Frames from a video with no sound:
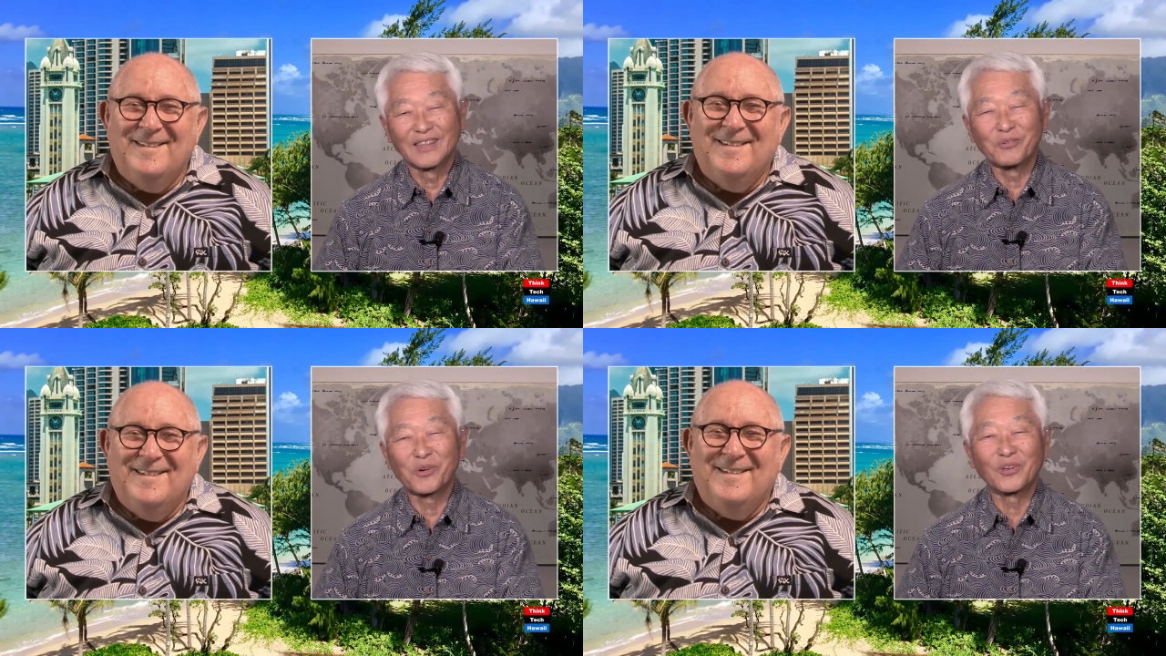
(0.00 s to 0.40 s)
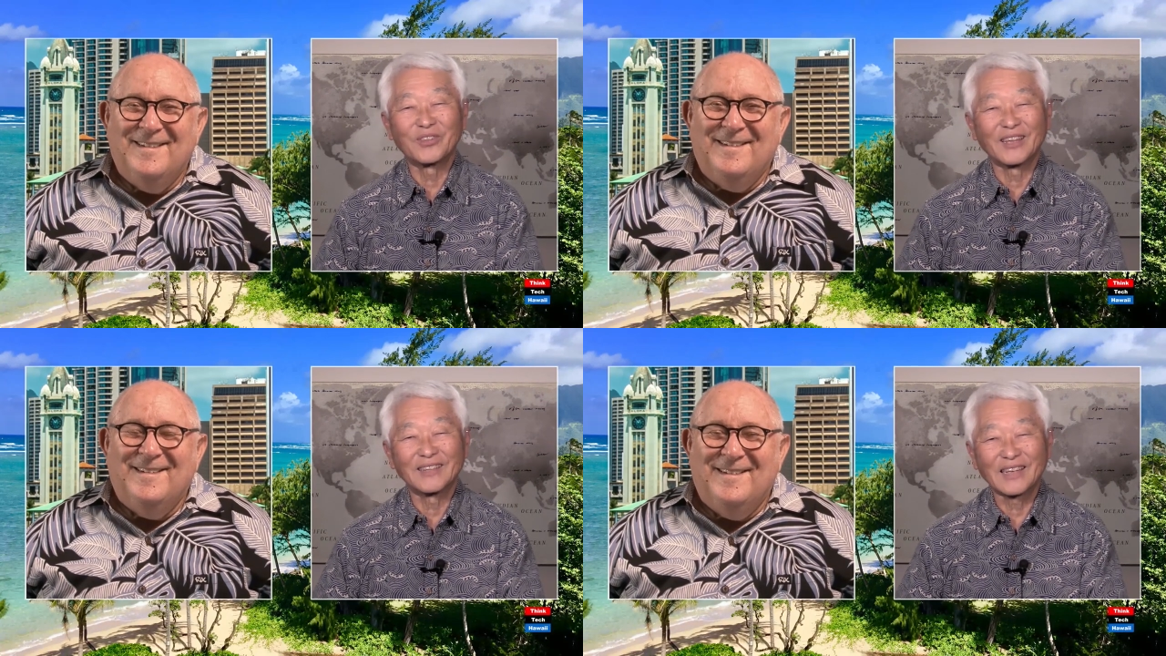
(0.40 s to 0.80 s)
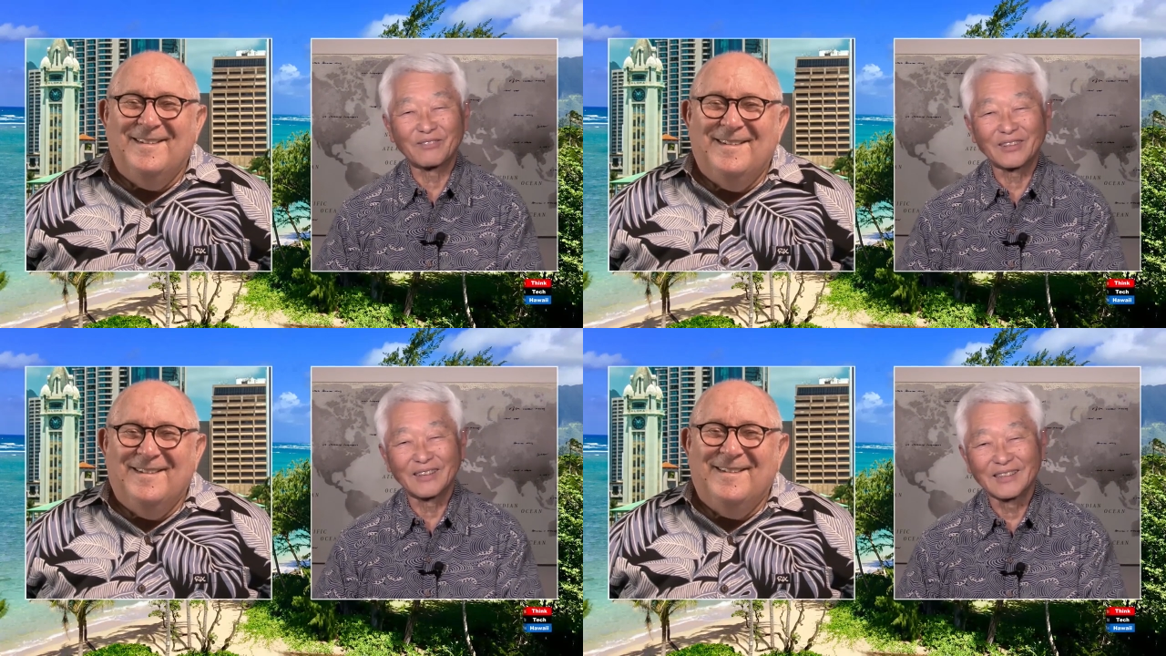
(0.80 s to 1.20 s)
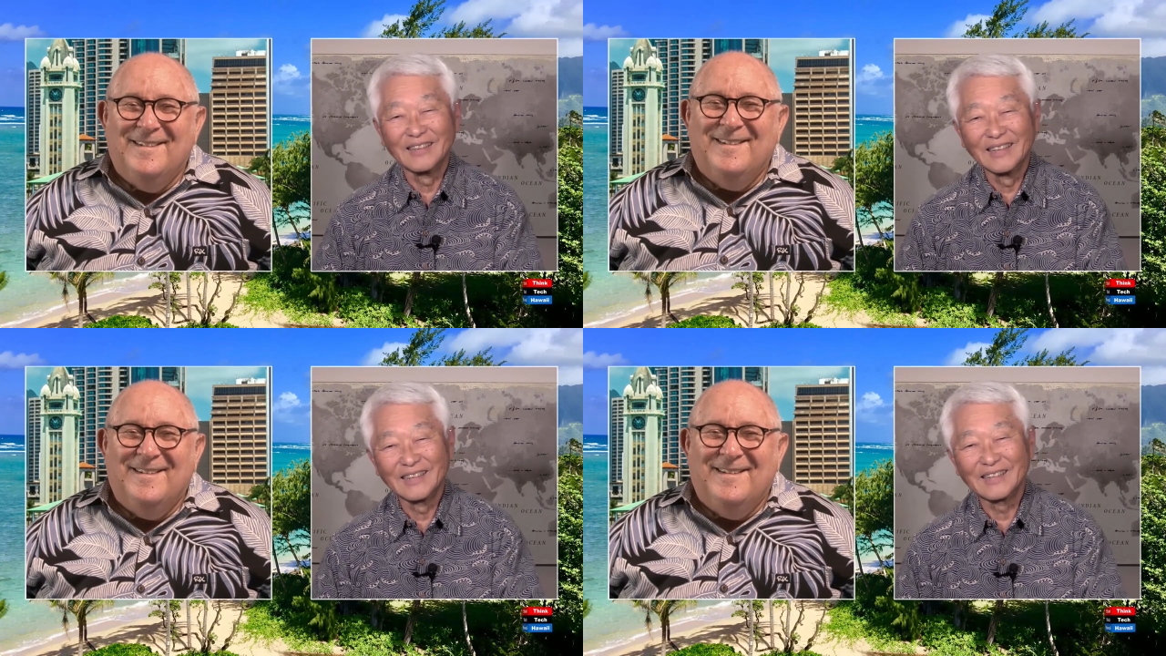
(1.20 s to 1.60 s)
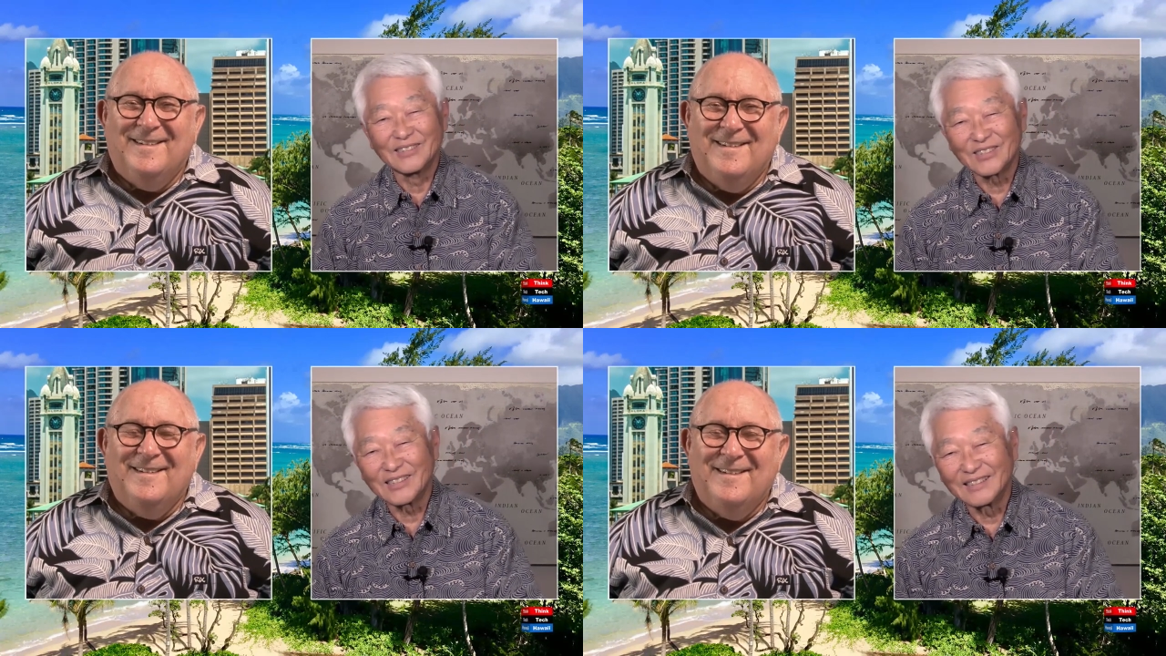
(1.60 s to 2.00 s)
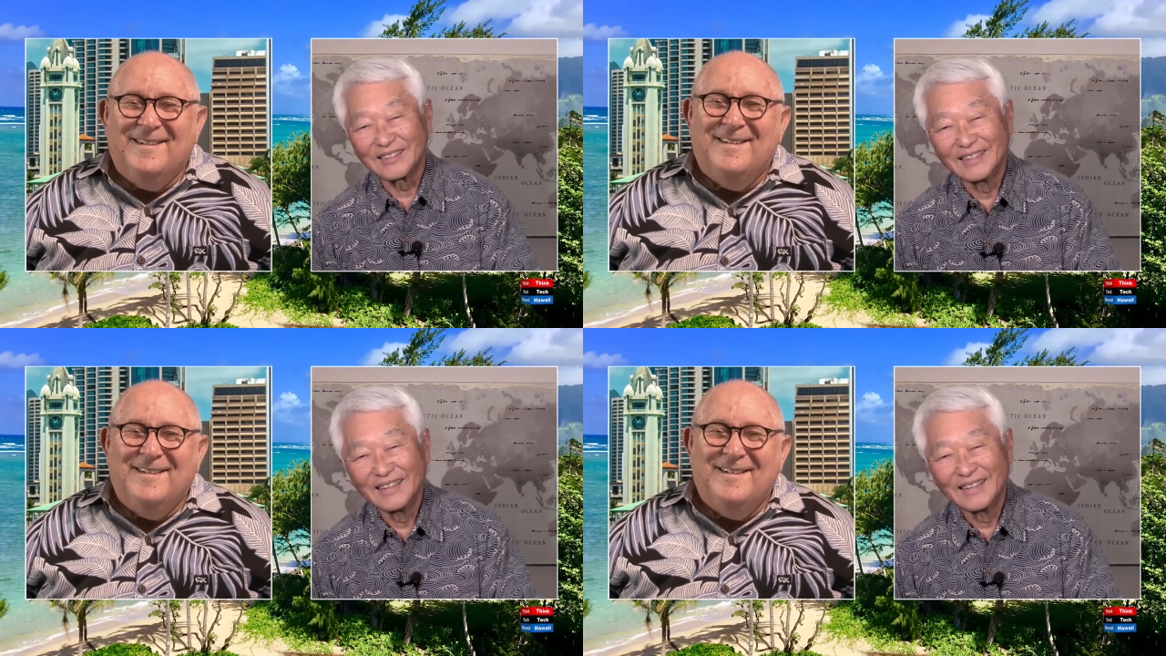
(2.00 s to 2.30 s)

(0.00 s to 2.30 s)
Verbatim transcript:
Speaker 1: the world that David is in.